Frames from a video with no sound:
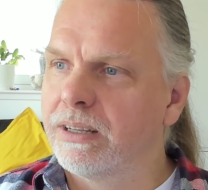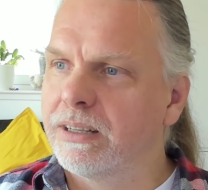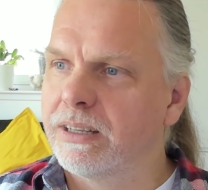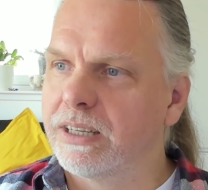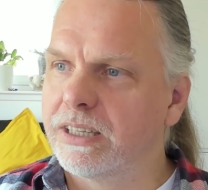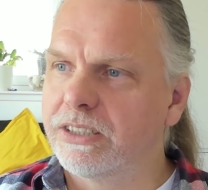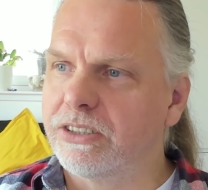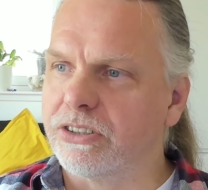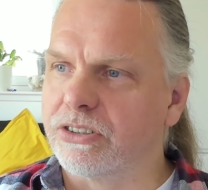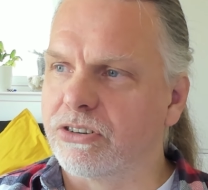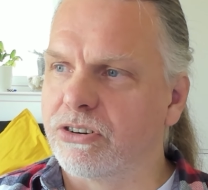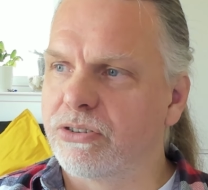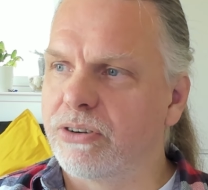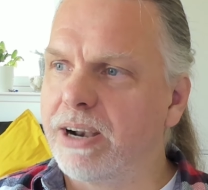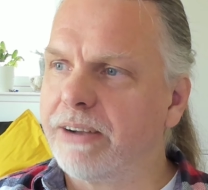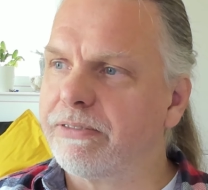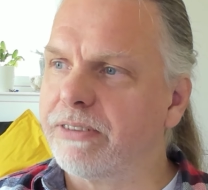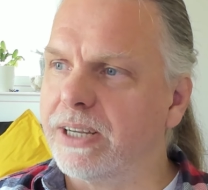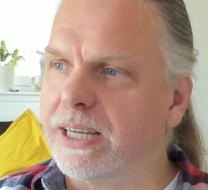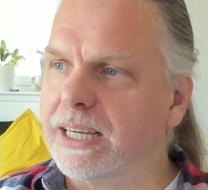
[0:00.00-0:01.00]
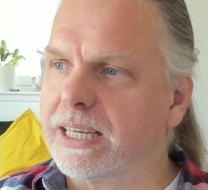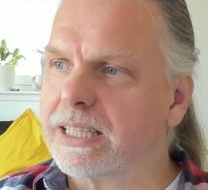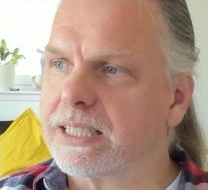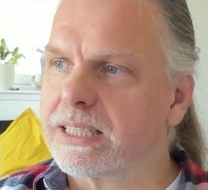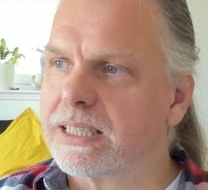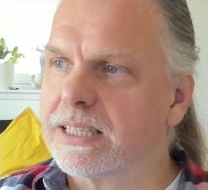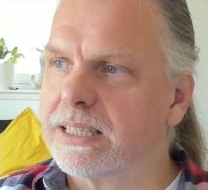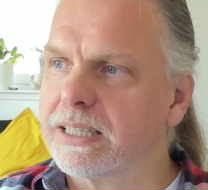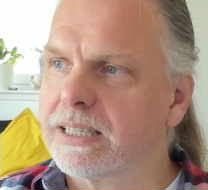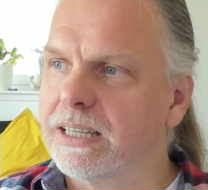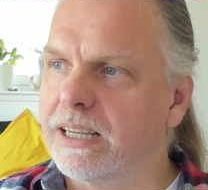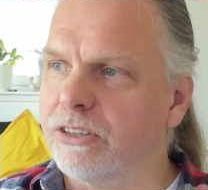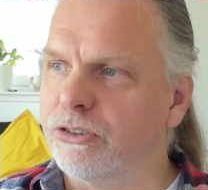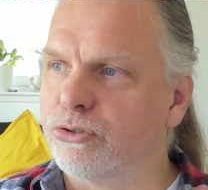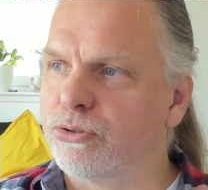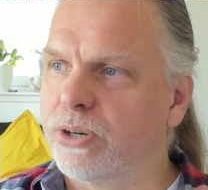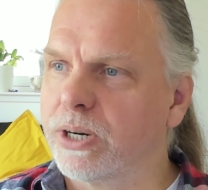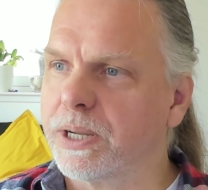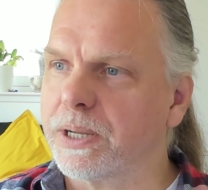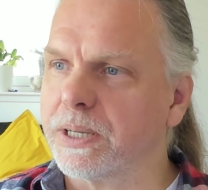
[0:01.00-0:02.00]
That's just graphics and
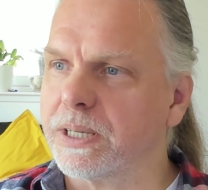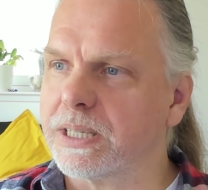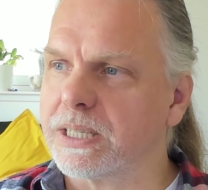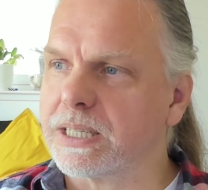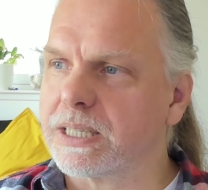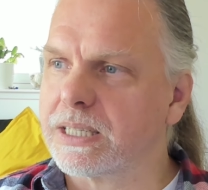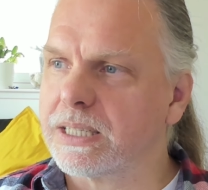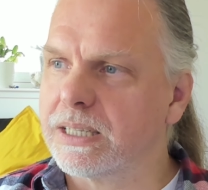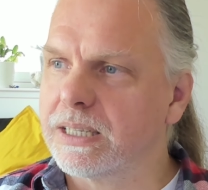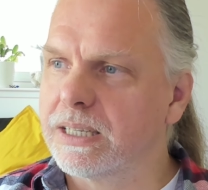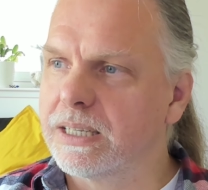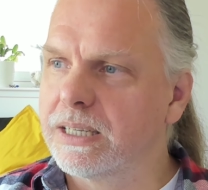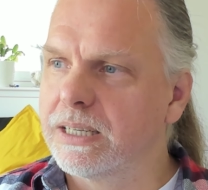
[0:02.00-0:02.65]
triggers.